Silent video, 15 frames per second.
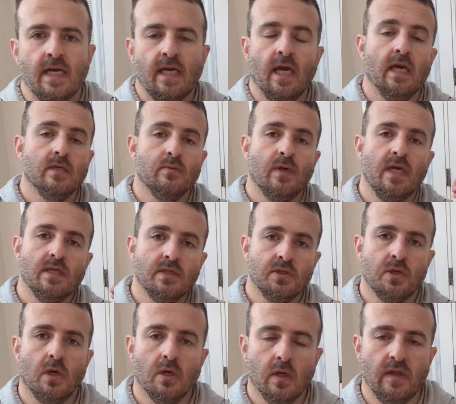Okay, as we get
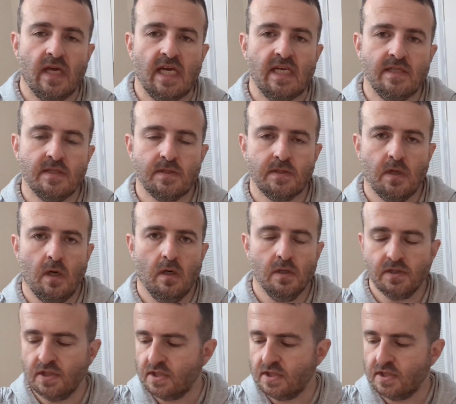started on the install,